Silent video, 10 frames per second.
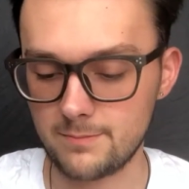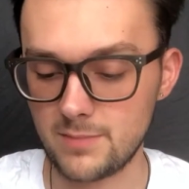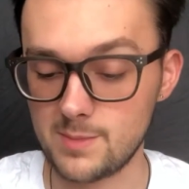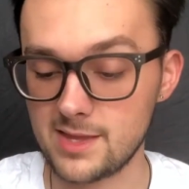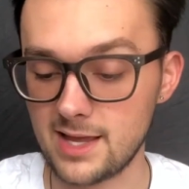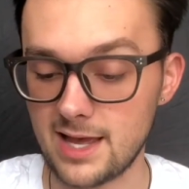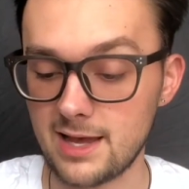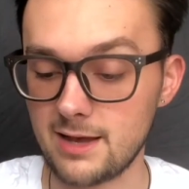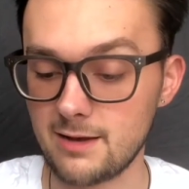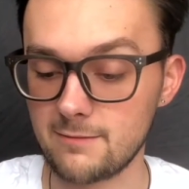Maybe they
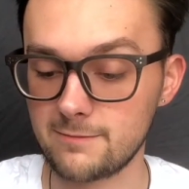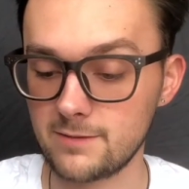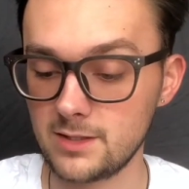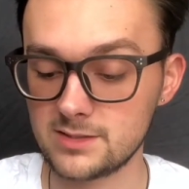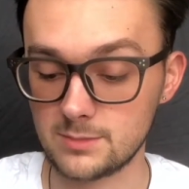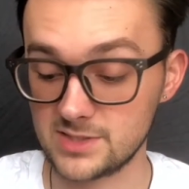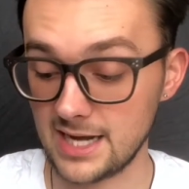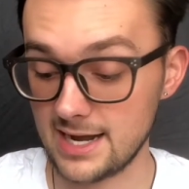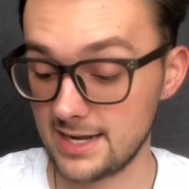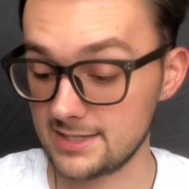have some
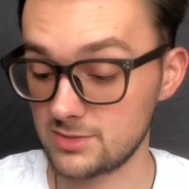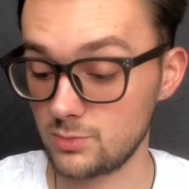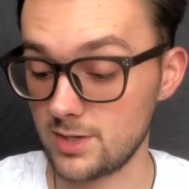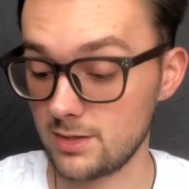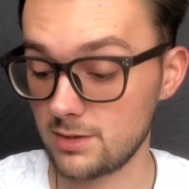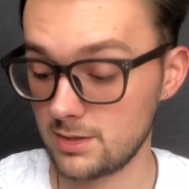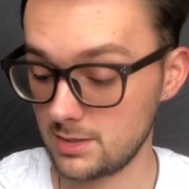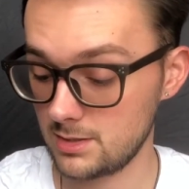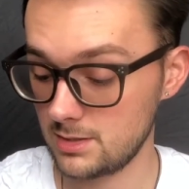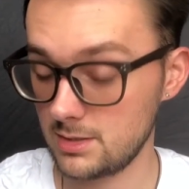ties
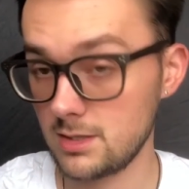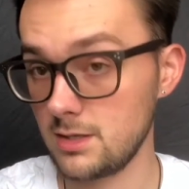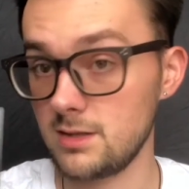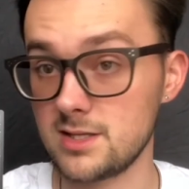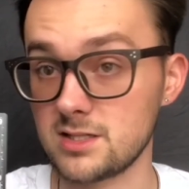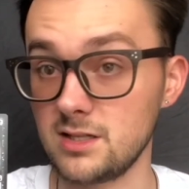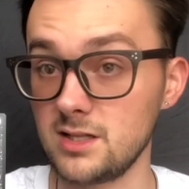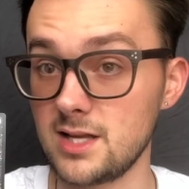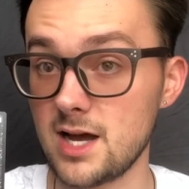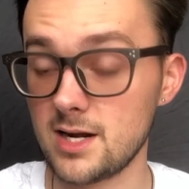with this
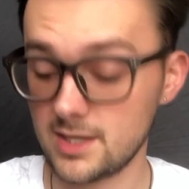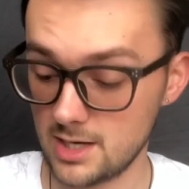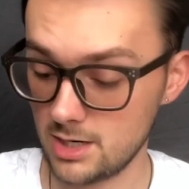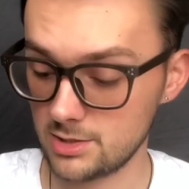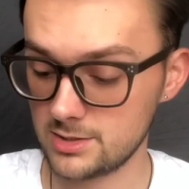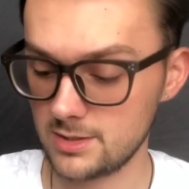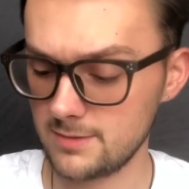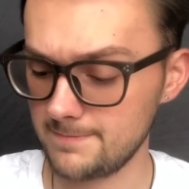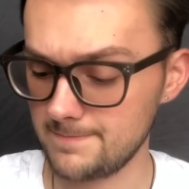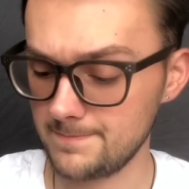Liliana
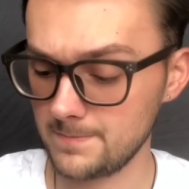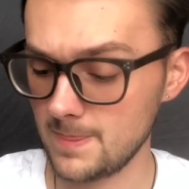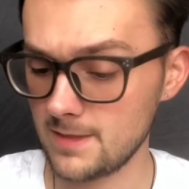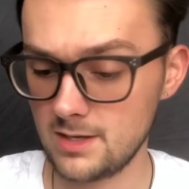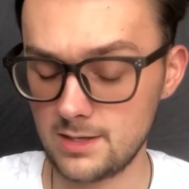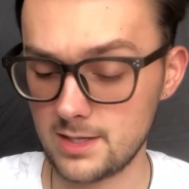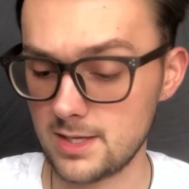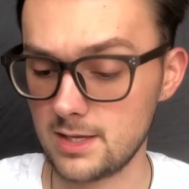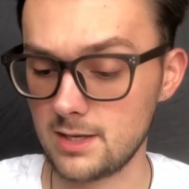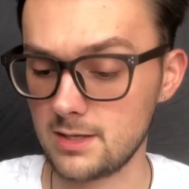character,
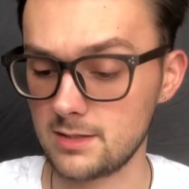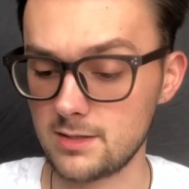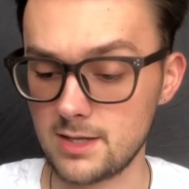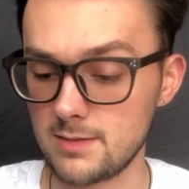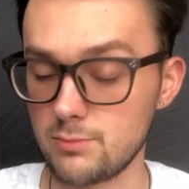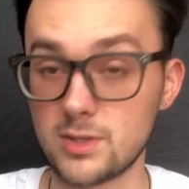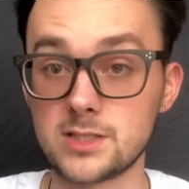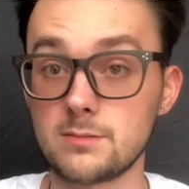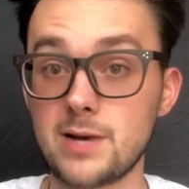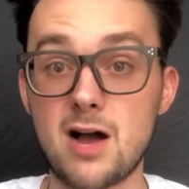and they
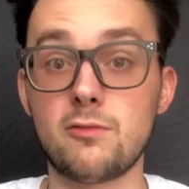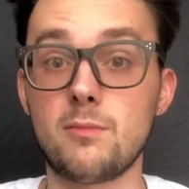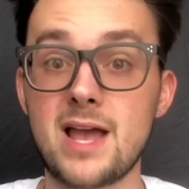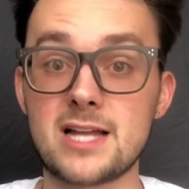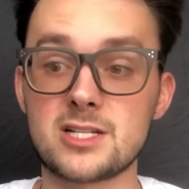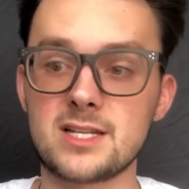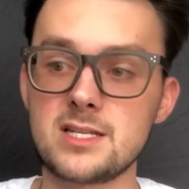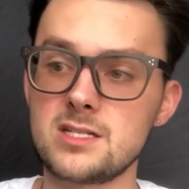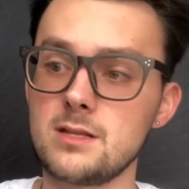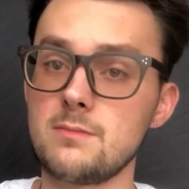bring some powerful magic
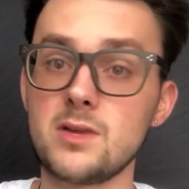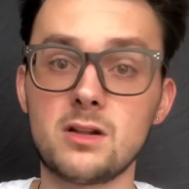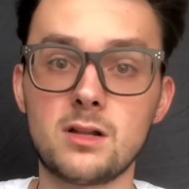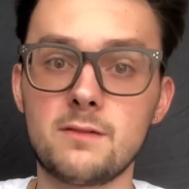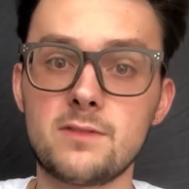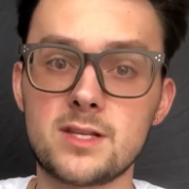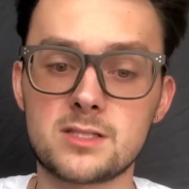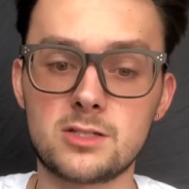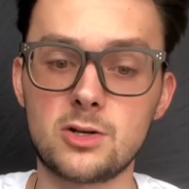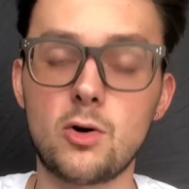into the middle of
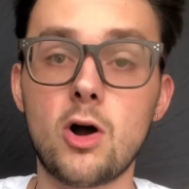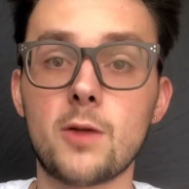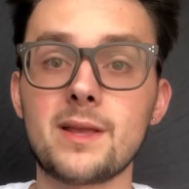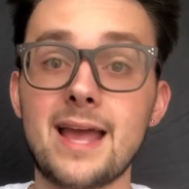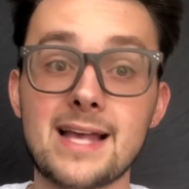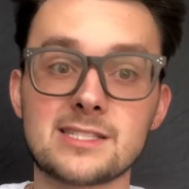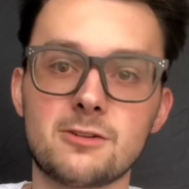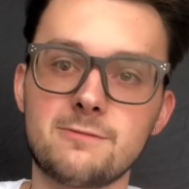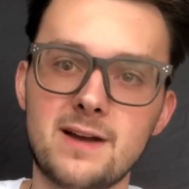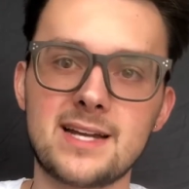this, you know, army as
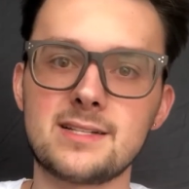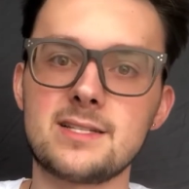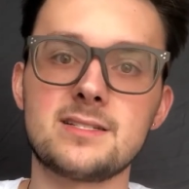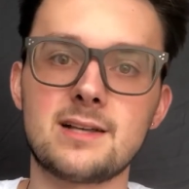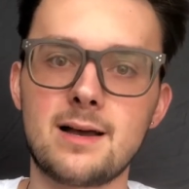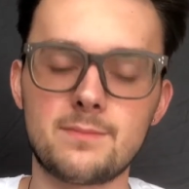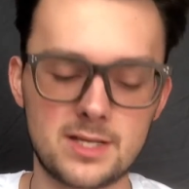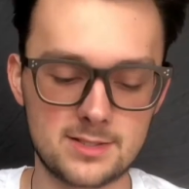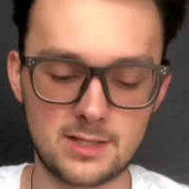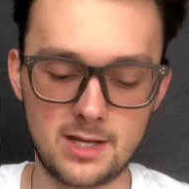they're fighting these
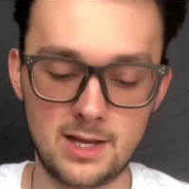zombies.